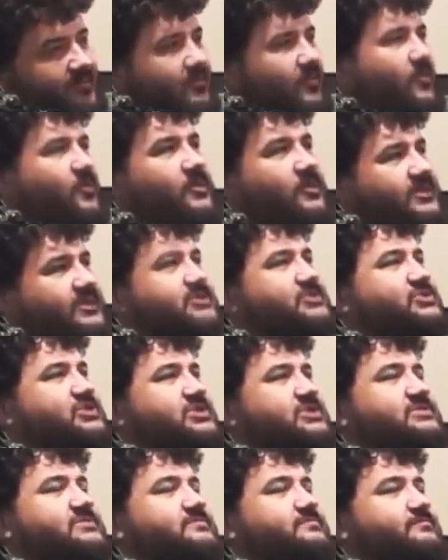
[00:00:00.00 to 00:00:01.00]
more than
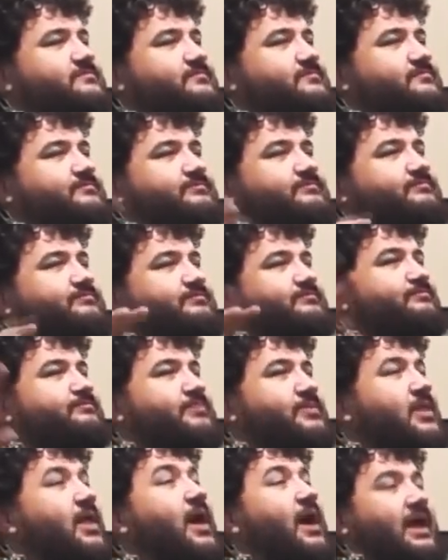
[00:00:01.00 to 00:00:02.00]
just
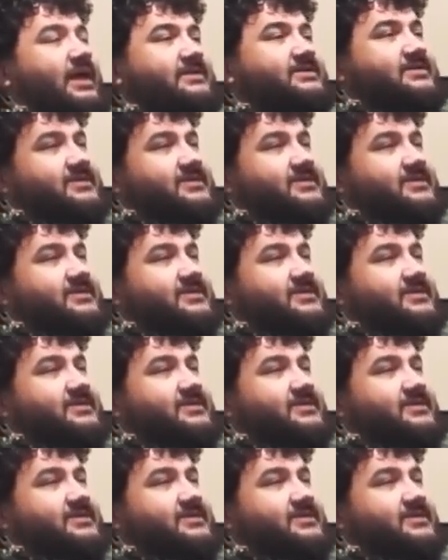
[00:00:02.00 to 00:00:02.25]
plot.